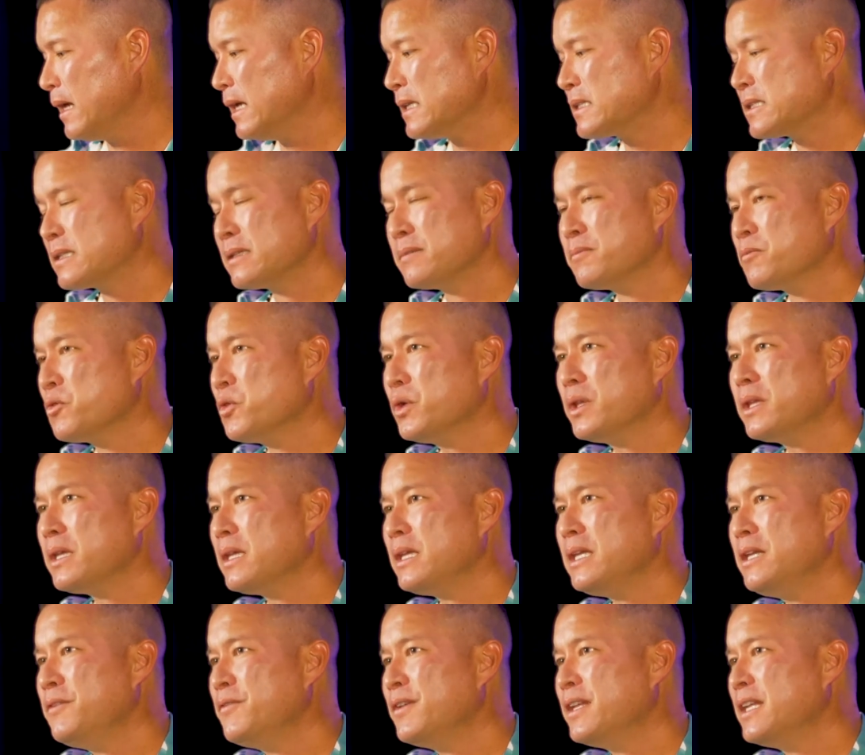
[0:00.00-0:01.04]
It's
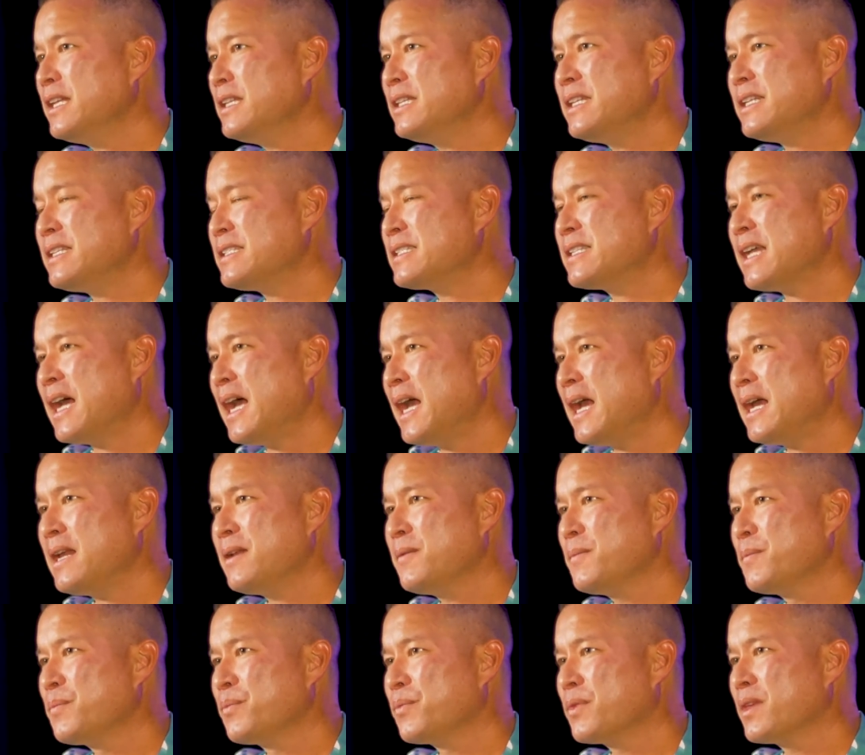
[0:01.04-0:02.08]
really even in
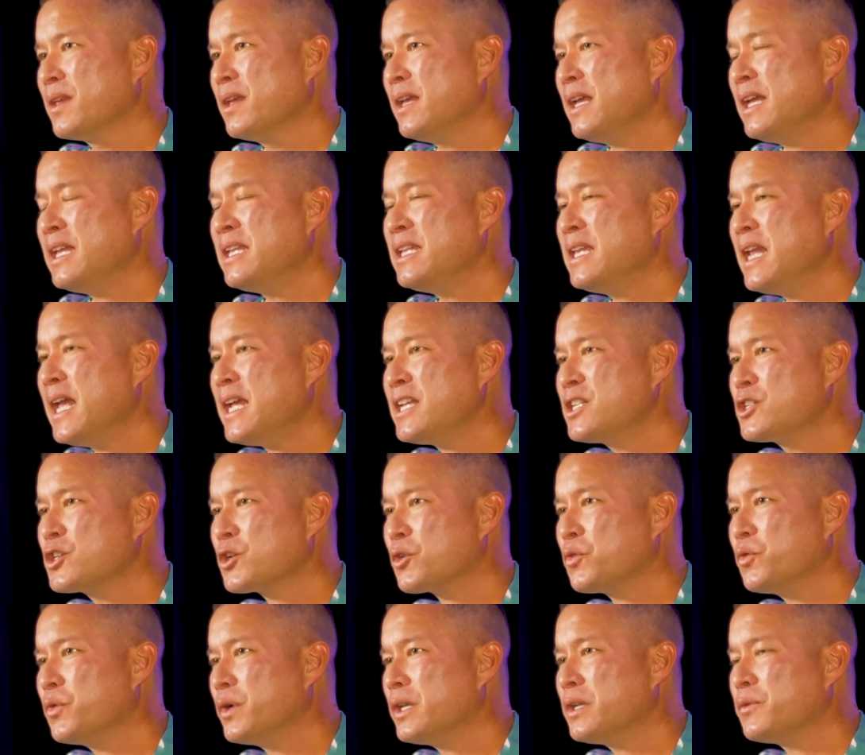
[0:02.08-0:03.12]
design, in
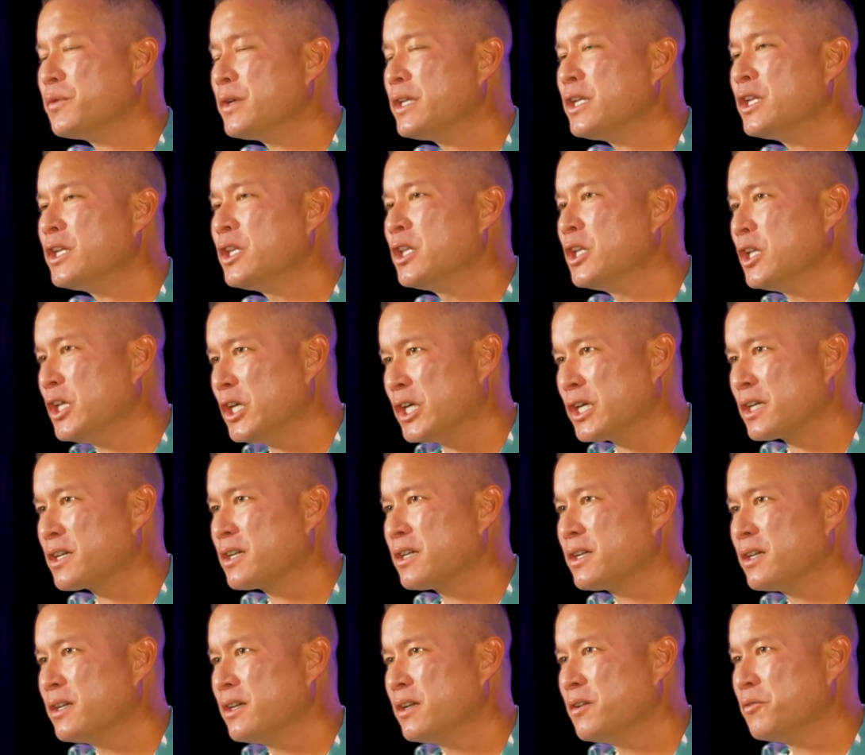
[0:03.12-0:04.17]
nature, when you
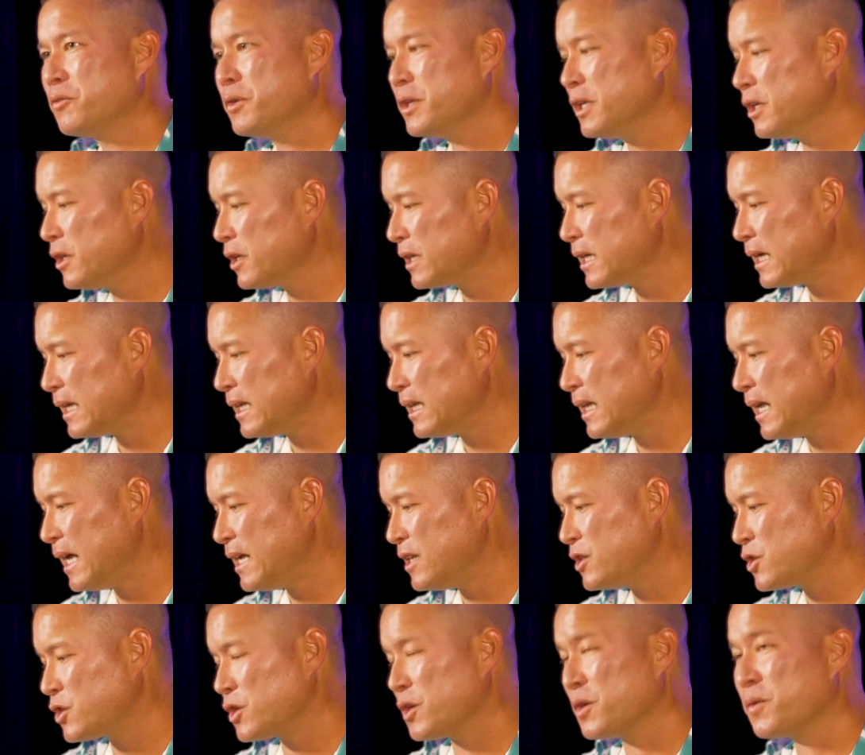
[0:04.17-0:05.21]
look at
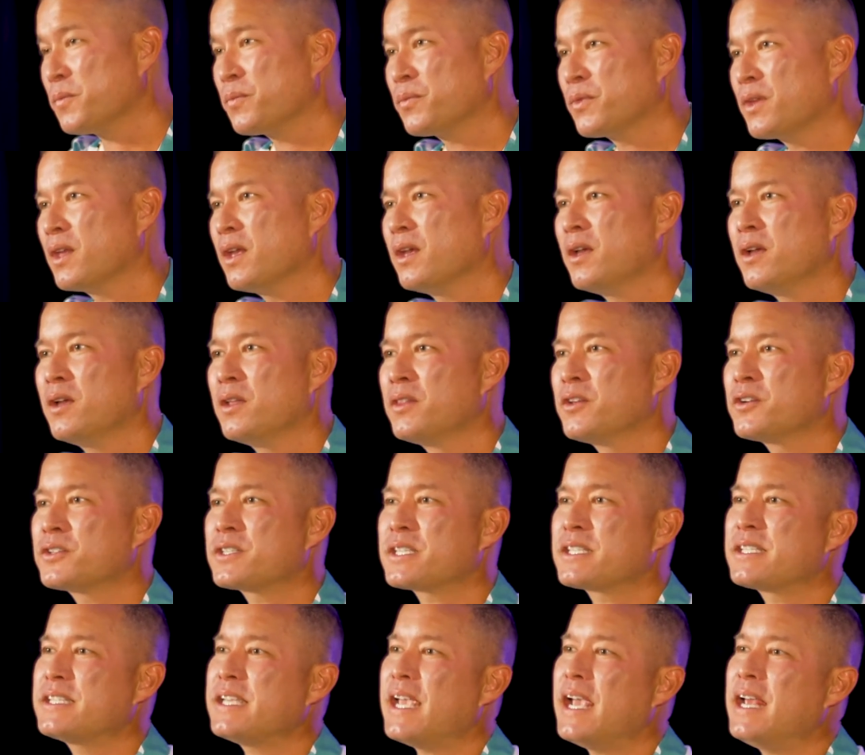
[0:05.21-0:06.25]
nature, there's
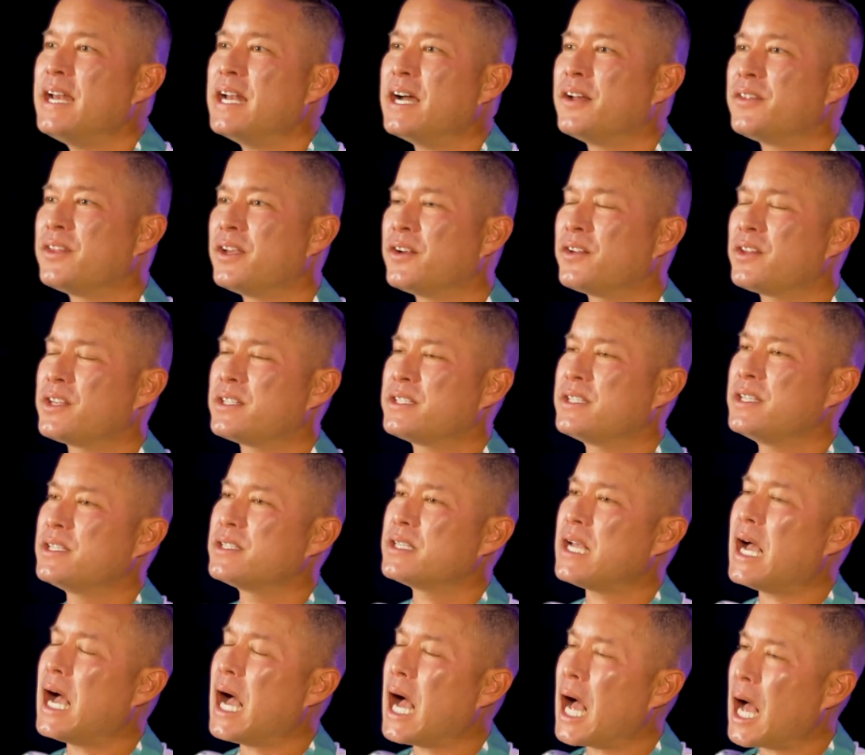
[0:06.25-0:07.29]
a saying out there that
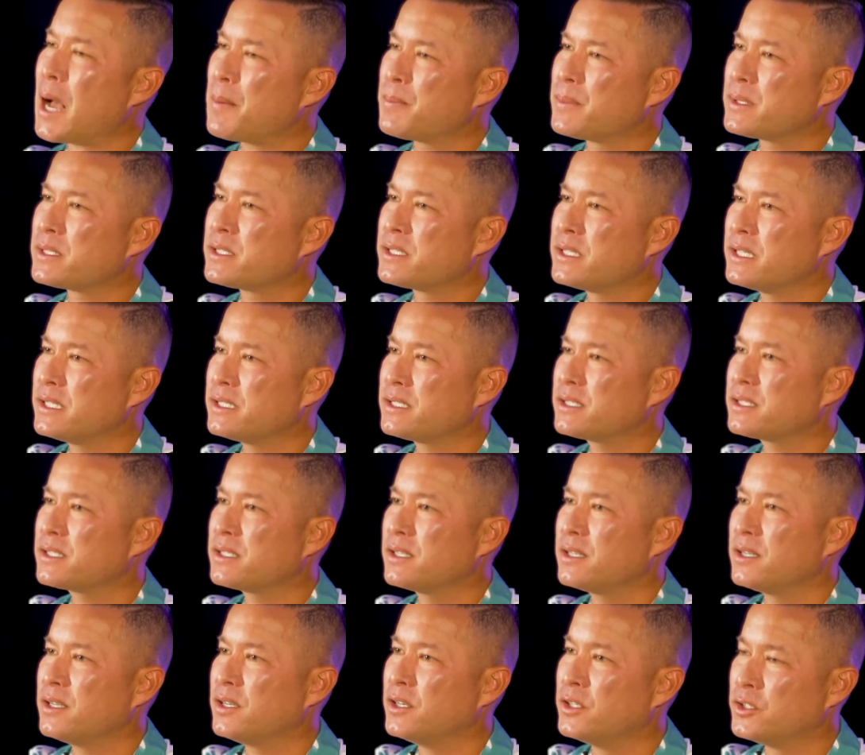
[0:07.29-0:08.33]
says opposites
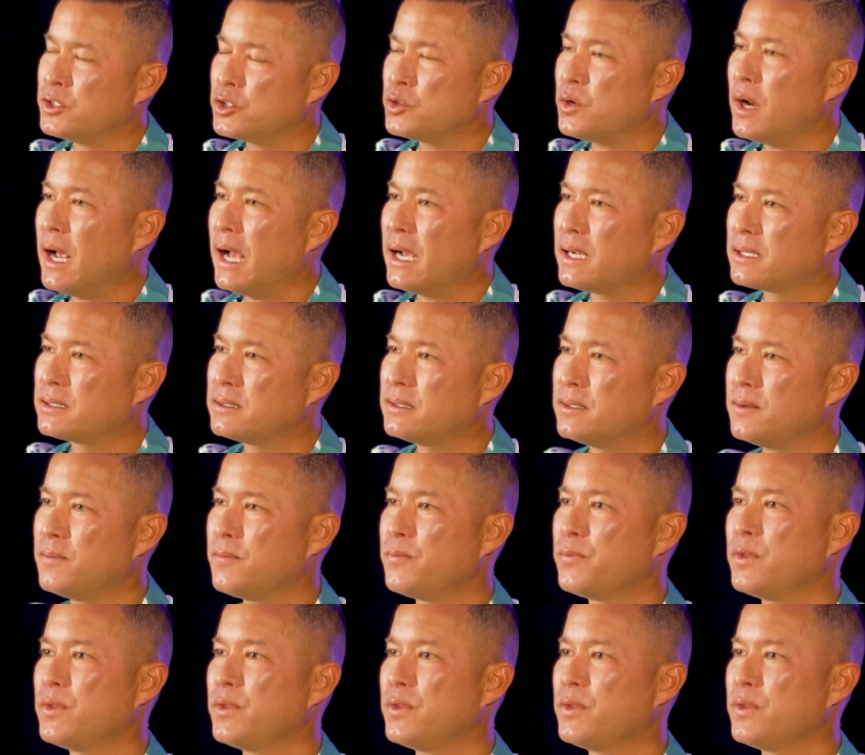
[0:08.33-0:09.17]
attract.